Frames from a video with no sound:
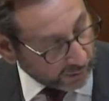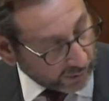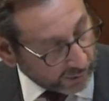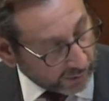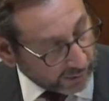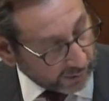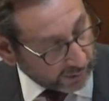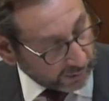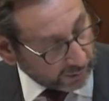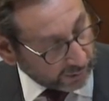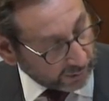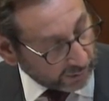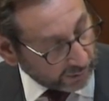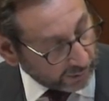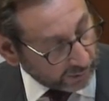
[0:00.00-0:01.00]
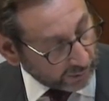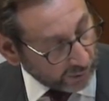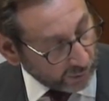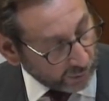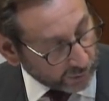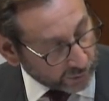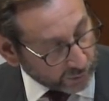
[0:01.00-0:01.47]
at
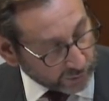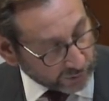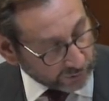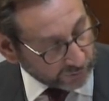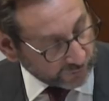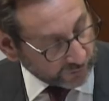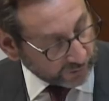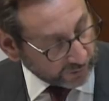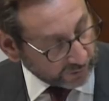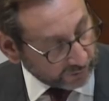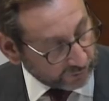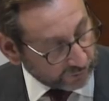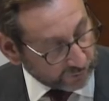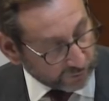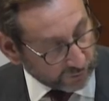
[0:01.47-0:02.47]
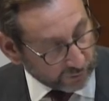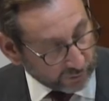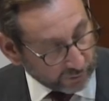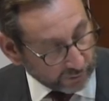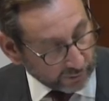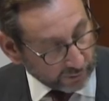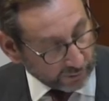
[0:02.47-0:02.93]
01:25
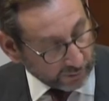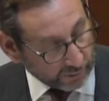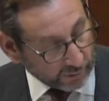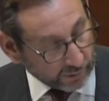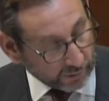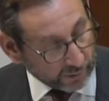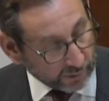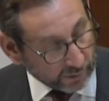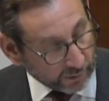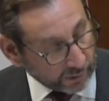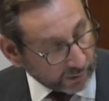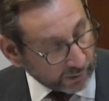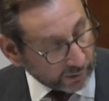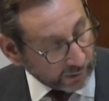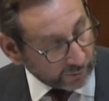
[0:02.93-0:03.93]
I